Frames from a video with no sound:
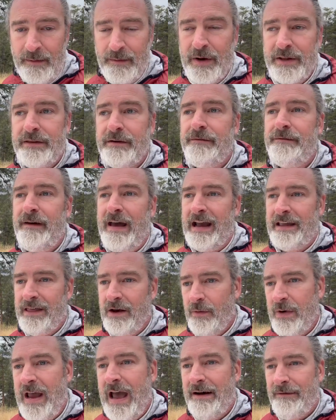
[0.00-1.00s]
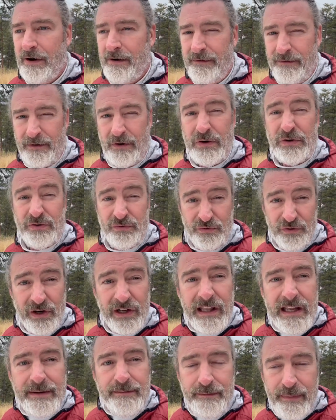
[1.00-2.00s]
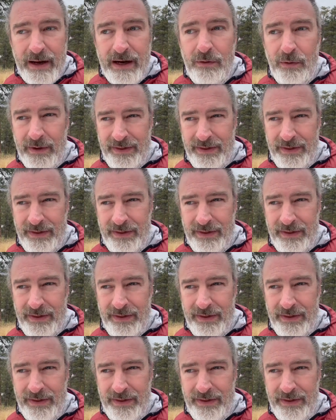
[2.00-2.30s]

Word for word: But the fact that we have our first really big